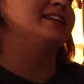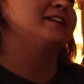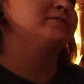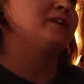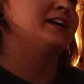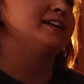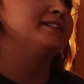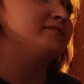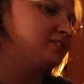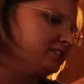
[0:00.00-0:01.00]
like
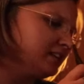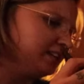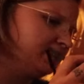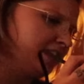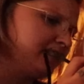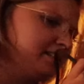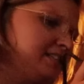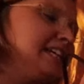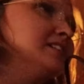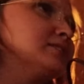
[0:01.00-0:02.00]
5-10 gallon
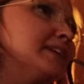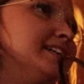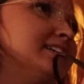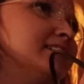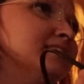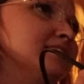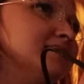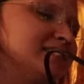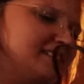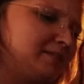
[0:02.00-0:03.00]
tanks, right?
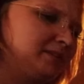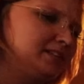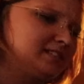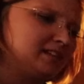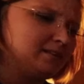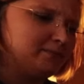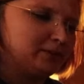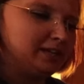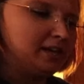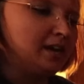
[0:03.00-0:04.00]
Is that what it's set for?